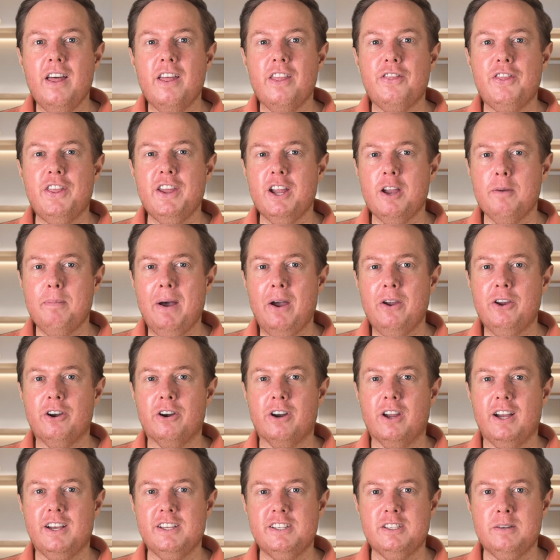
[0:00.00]
Think about your
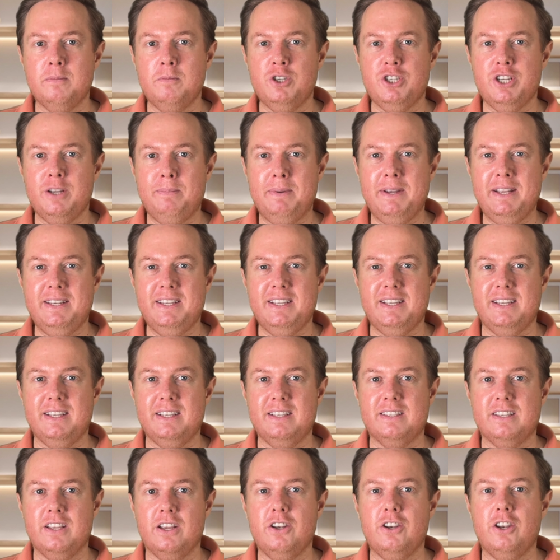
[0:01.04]
custom
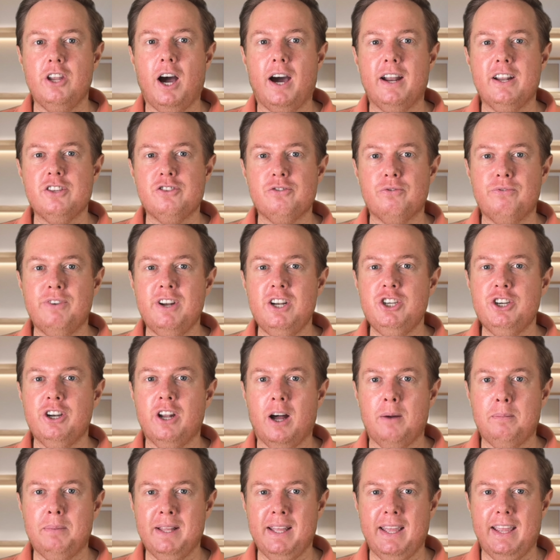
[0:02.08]
GPTs not as rigid
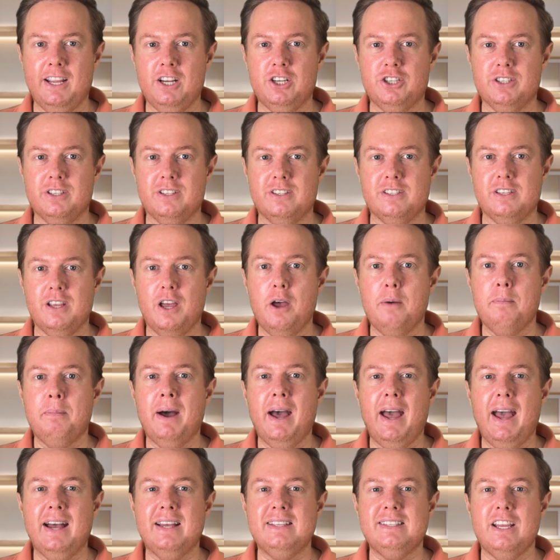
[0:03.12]
obligations, but
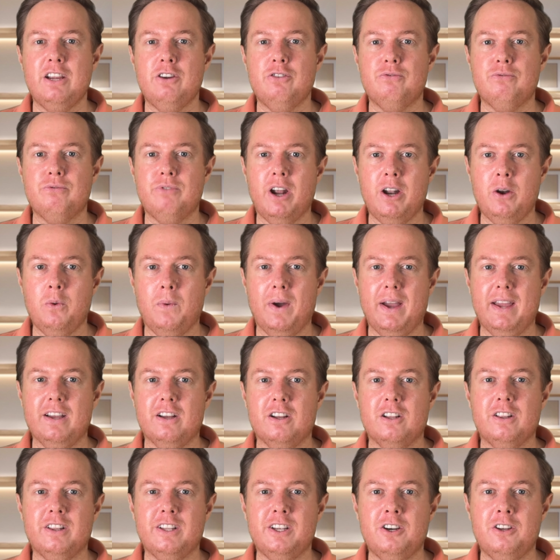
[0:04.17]
as a runway
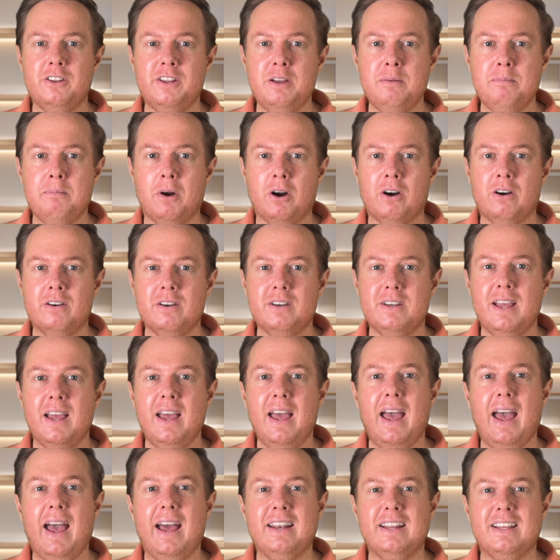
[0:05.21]
clearly marked
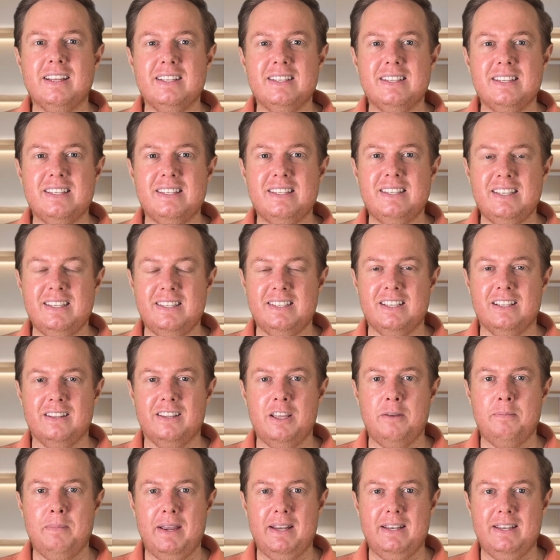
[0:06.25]
and
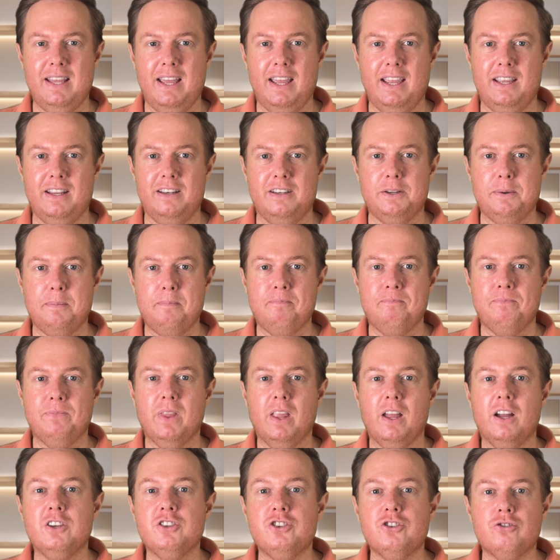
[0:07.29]
consistently maintained.
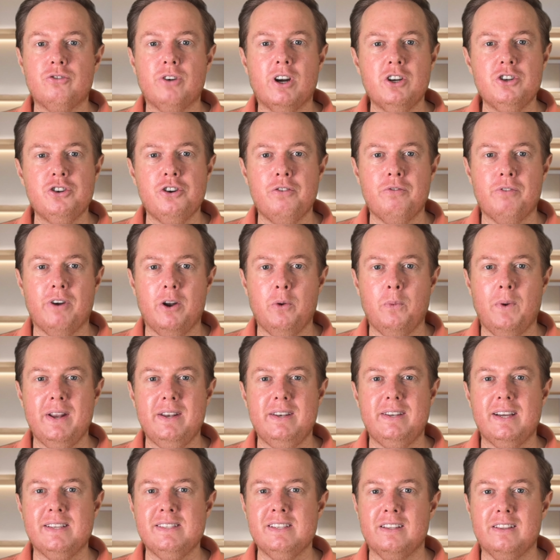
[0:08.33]
A structured runway
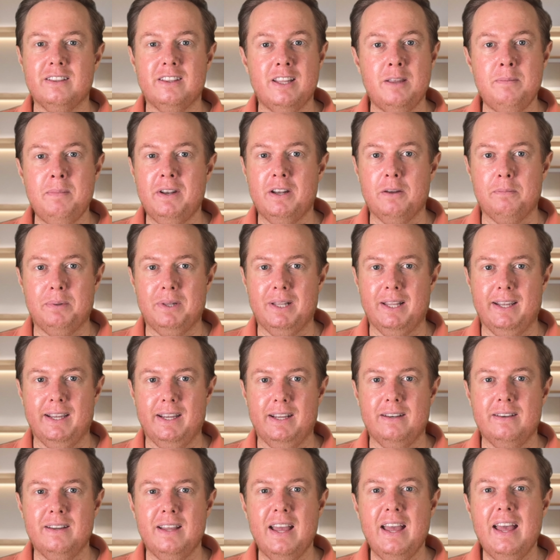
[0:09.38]
doesn't limit a
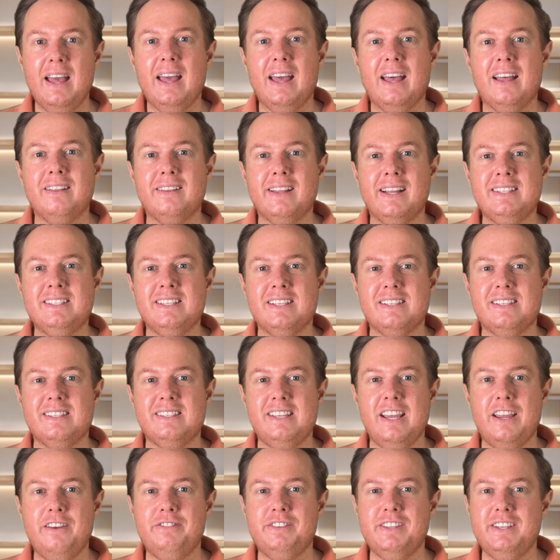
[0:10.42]
plane, it lets it
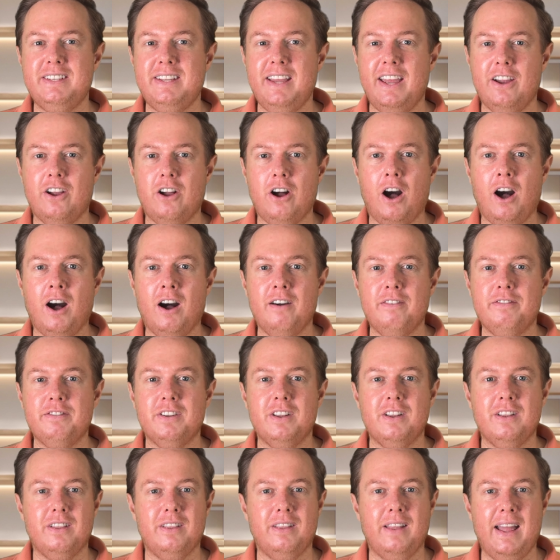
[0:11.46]
safely take off,
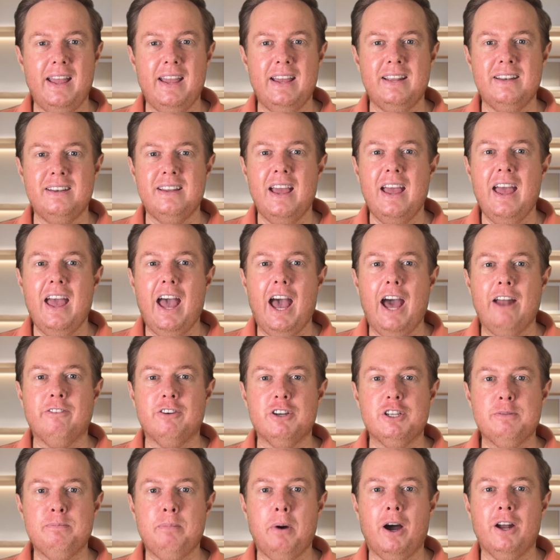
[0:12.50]
land, and
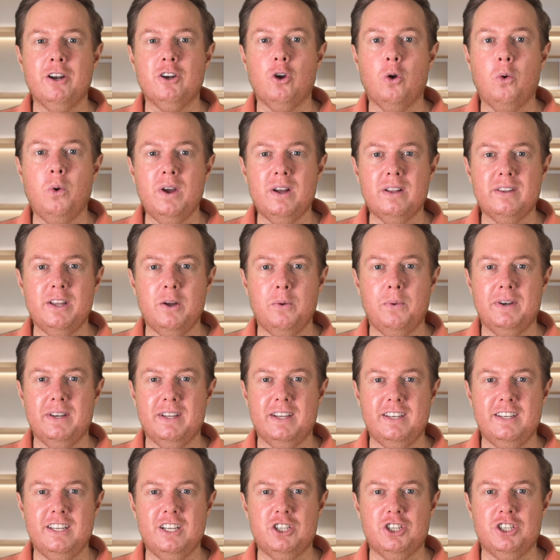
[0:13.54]
respond quickly when
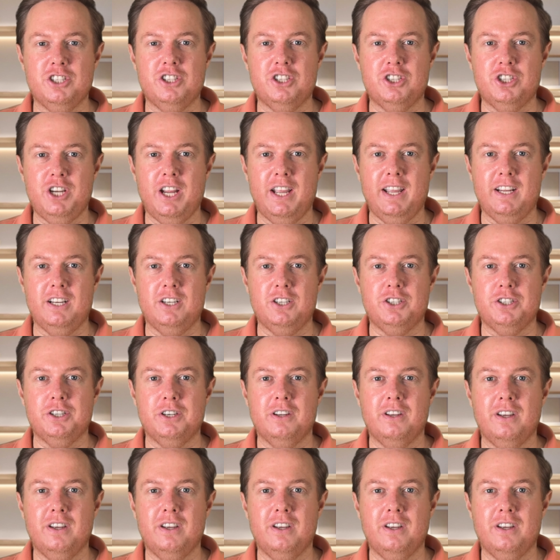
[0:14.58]
conditions change.